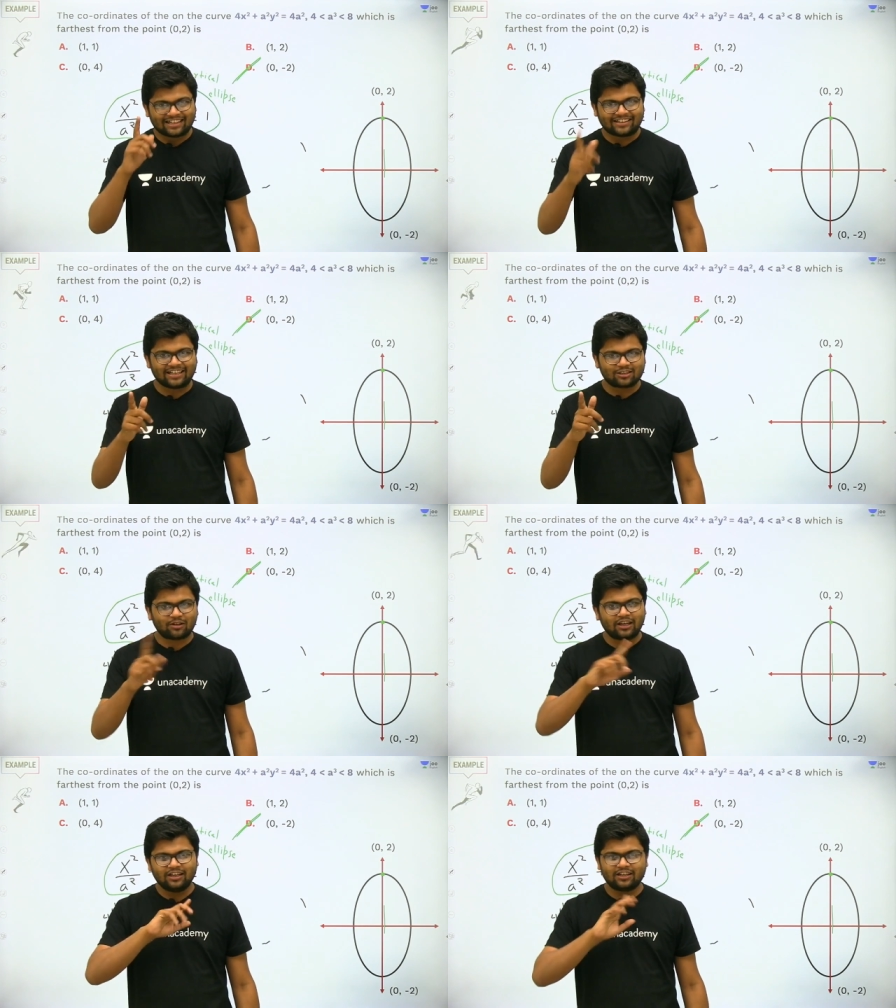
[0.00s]
That's
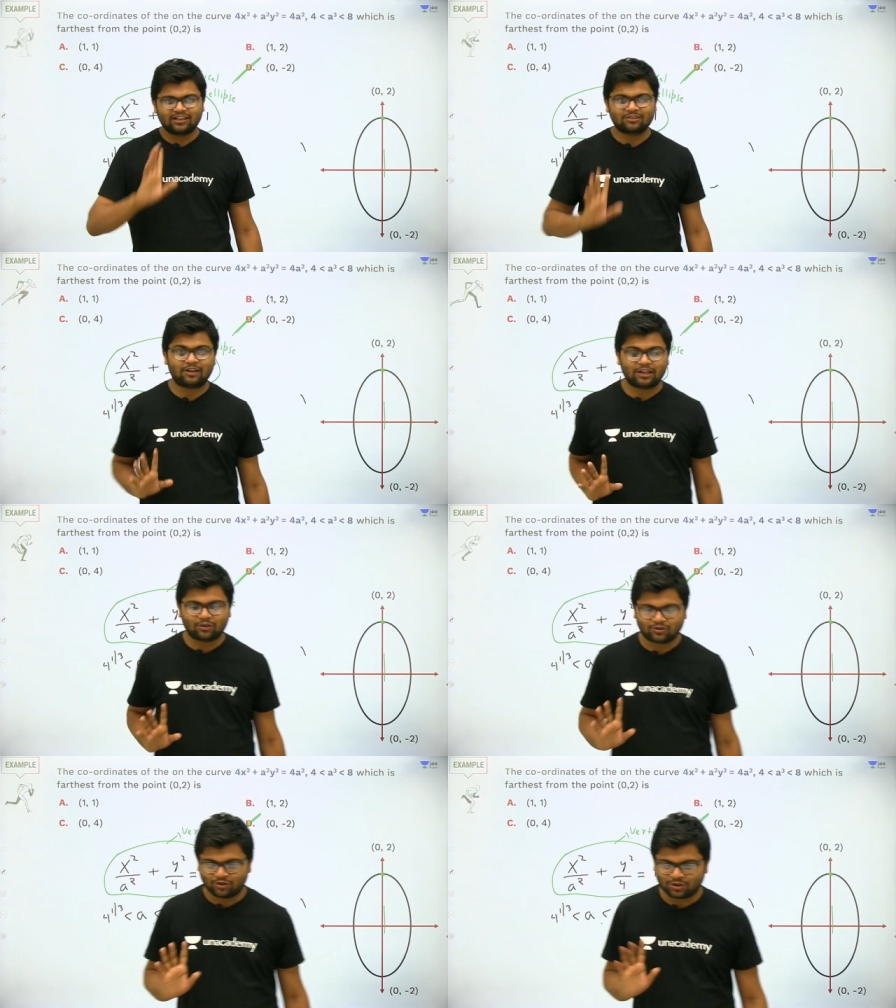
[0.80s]
why it is very
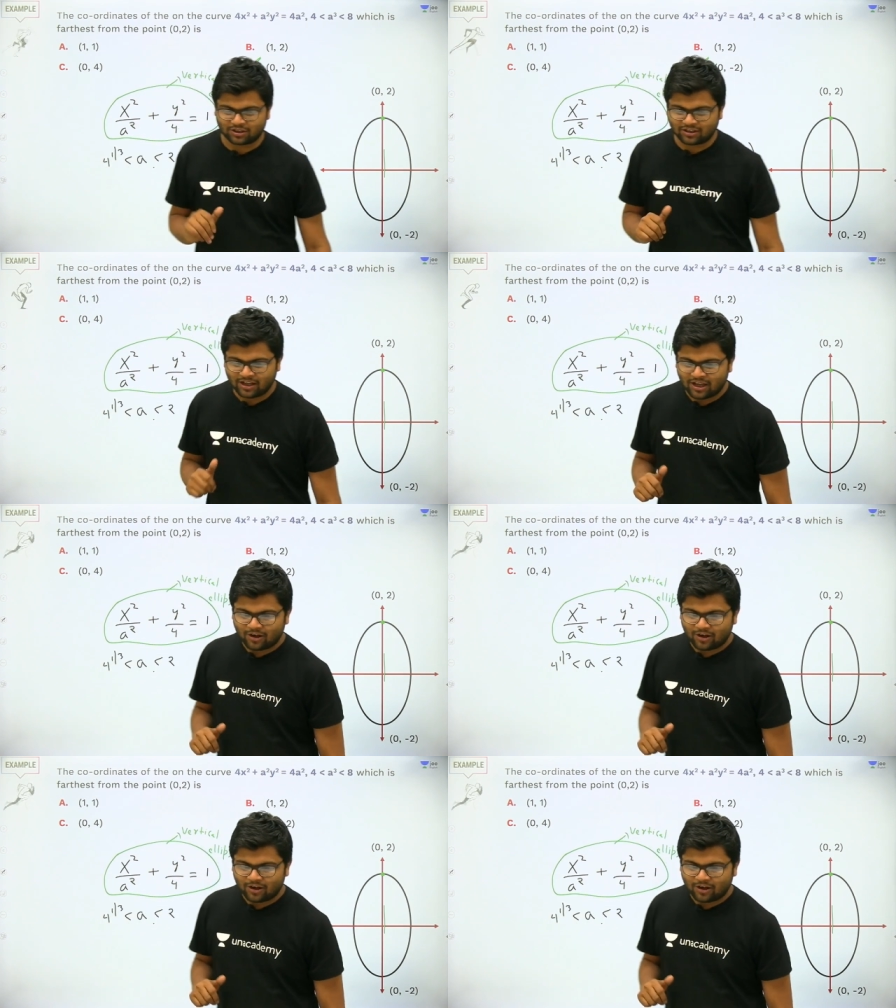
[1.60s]
good solution.